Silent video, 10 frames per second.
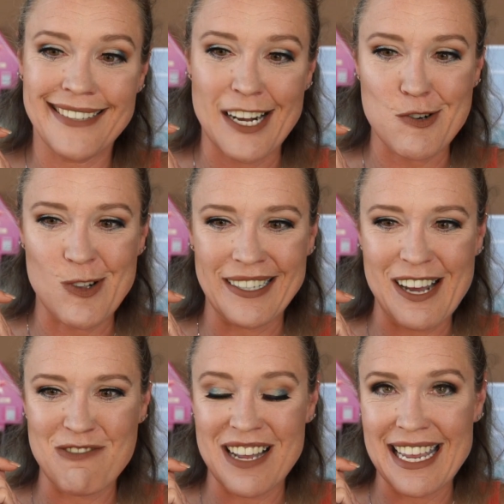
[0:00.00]
natural
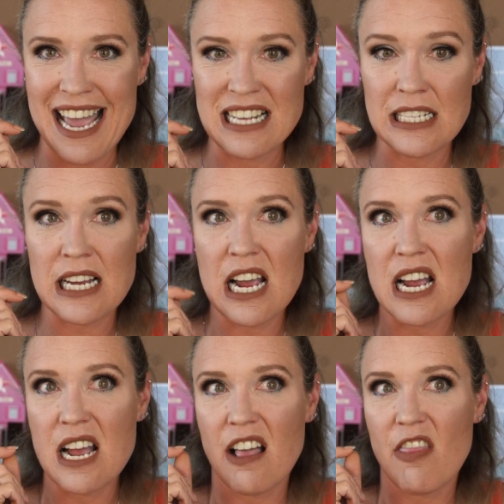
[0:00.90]
enough, I guess.
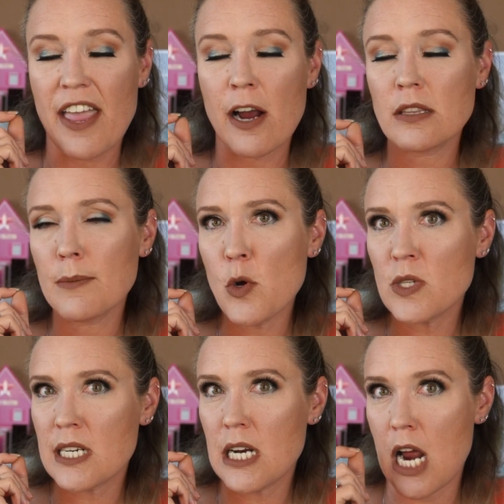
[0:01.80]
They aren't the
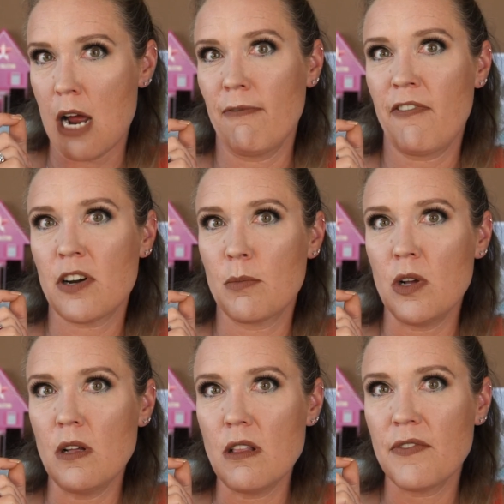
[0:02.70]
most
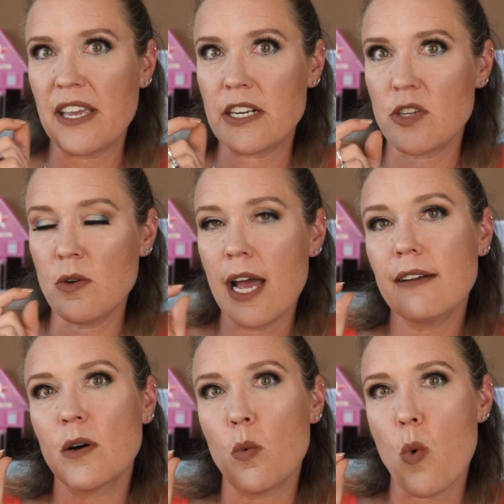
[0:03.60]
comfortable. They do
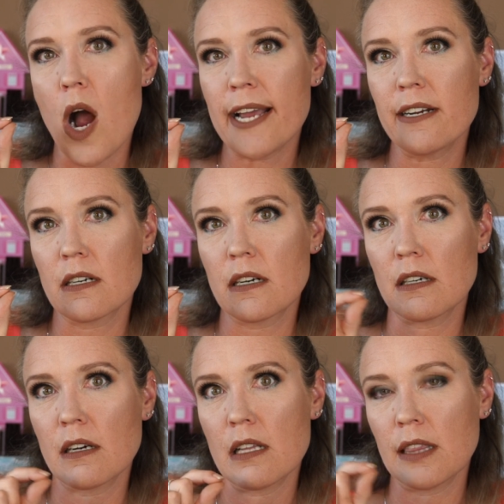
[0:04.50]
have a
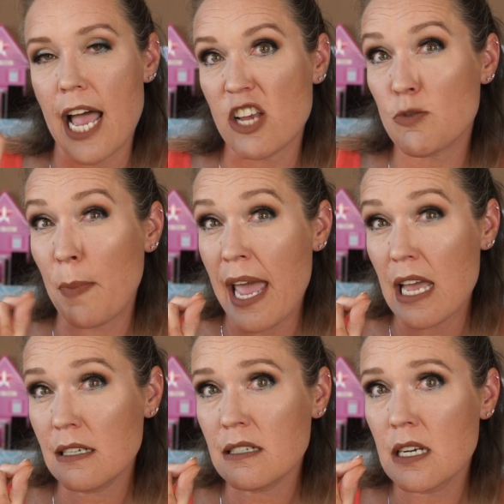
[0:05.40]
wider lash
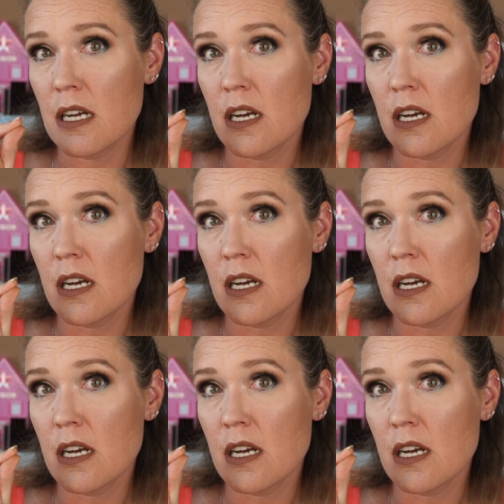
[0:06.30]
band.